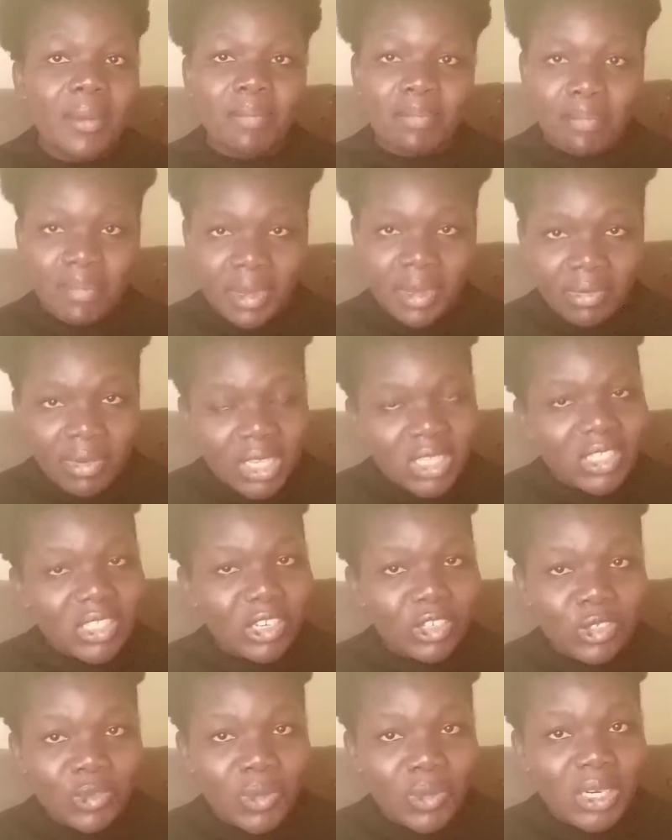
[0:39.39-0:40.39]
be rest
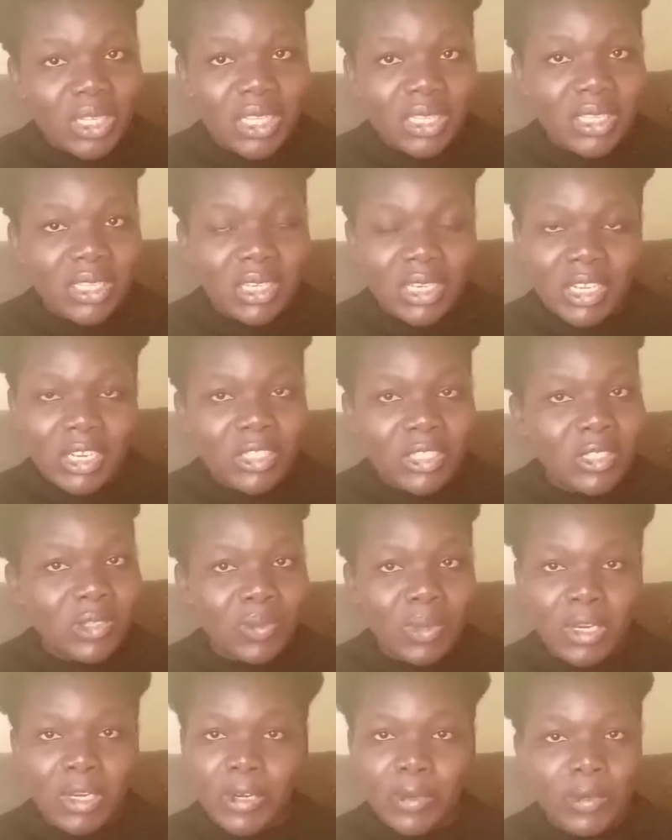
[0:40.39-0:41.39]
assured that the kids
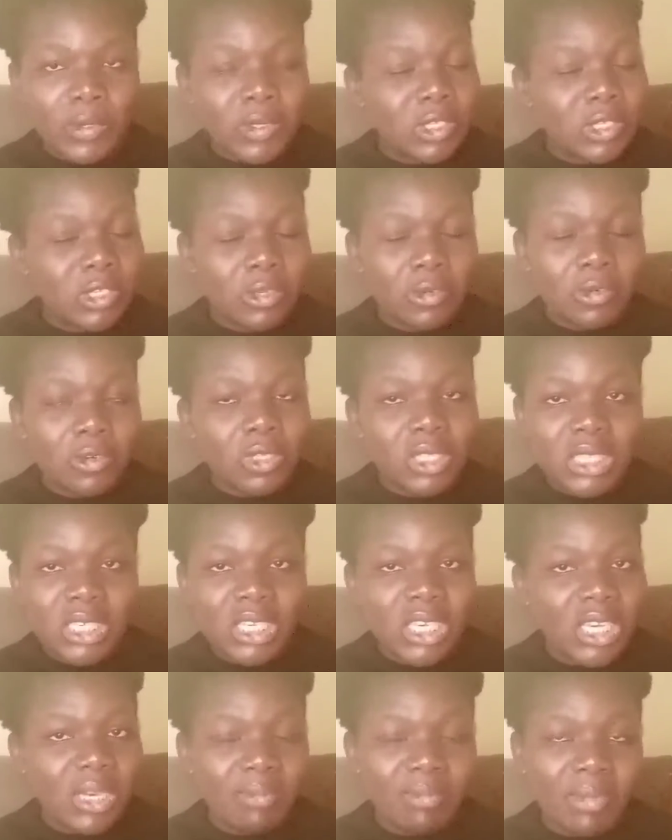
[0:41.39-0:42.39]
you'll not
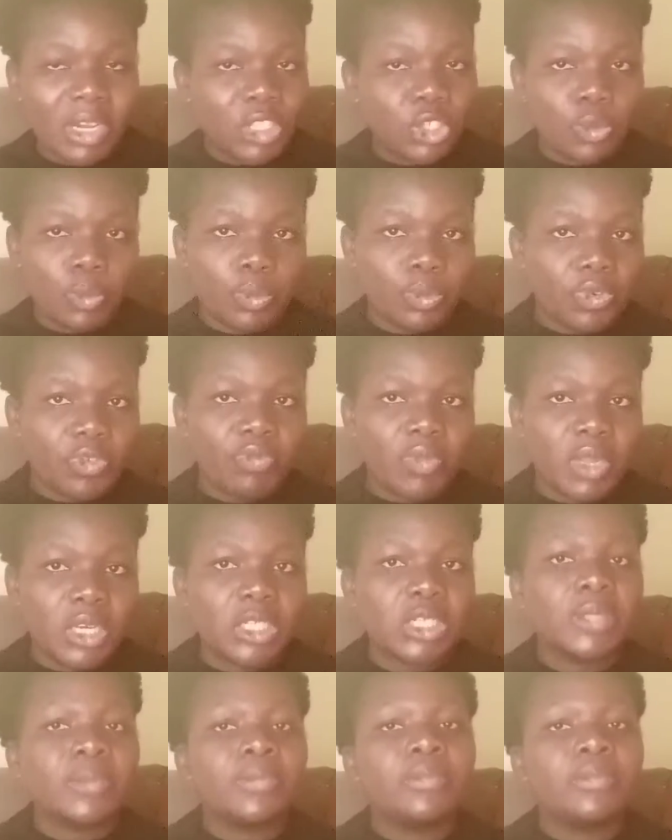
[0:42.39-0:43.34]
see much improvement.